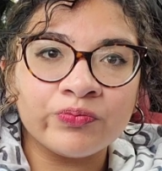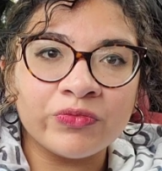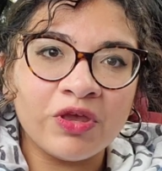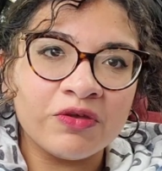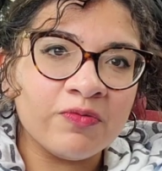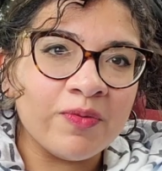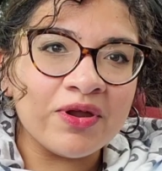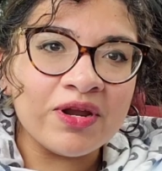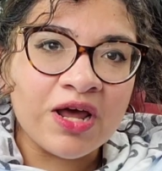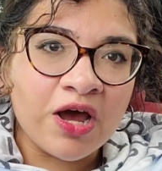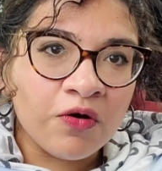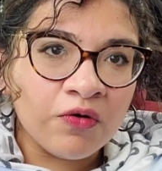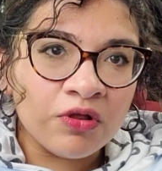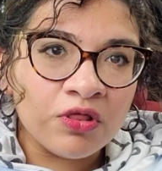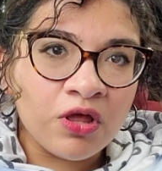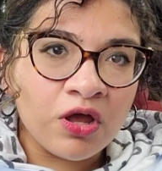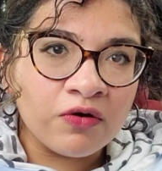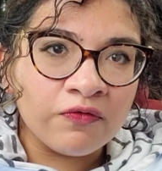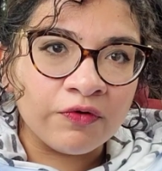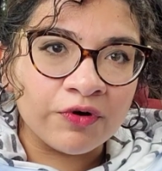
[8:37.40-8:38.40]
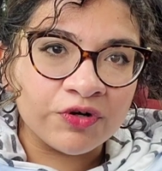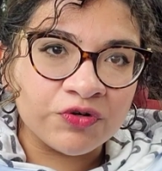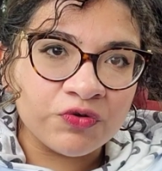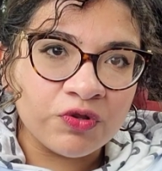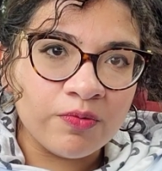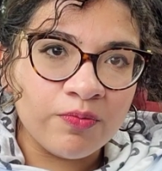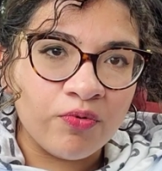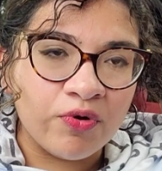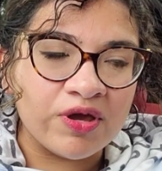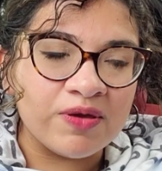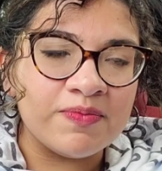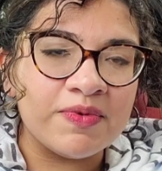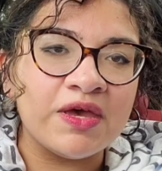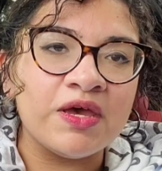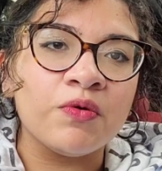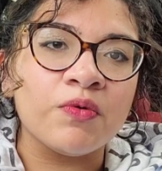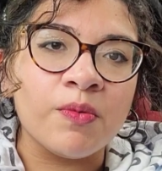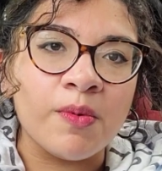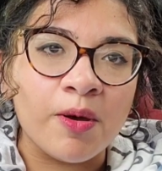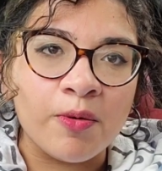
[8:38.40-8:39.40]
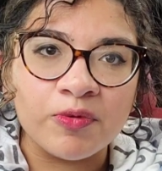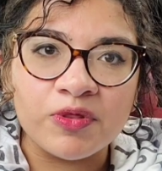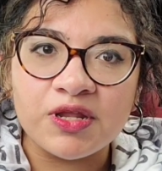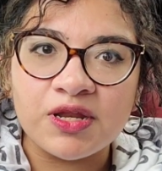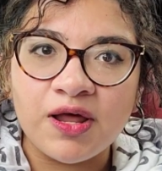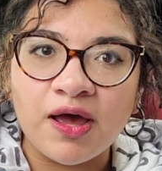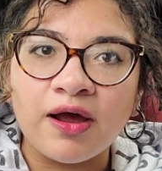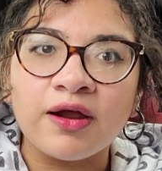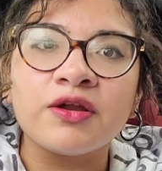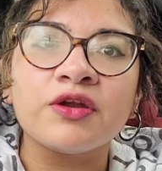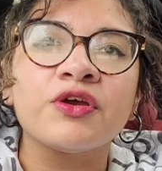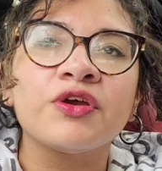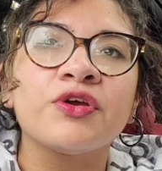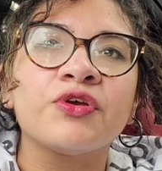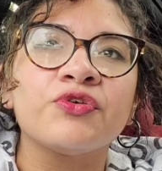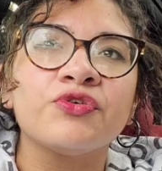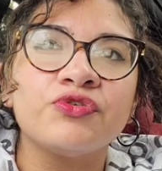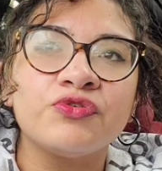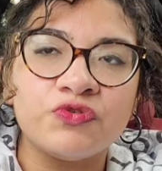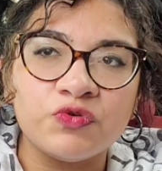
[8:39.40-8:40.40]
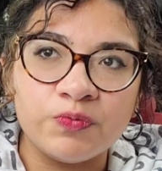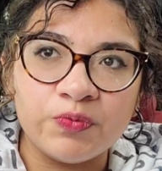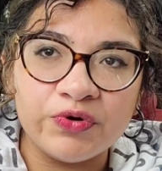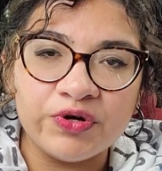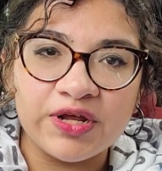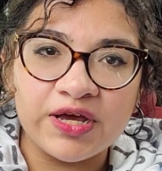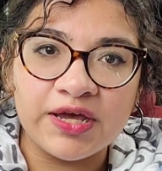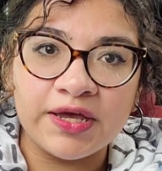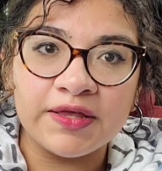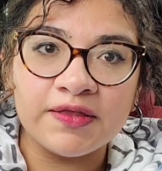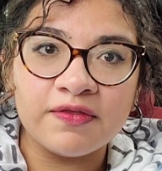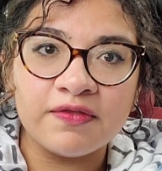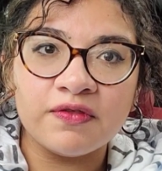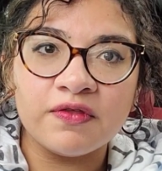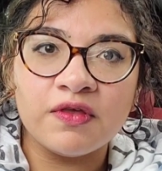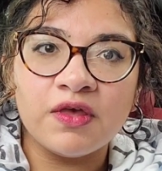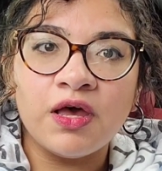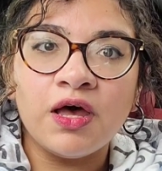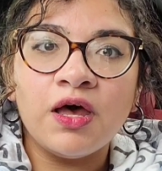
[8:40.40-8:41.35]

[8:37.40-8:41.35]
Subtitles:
was about an hour-long virtual appointment. We went with the doctor, super nice.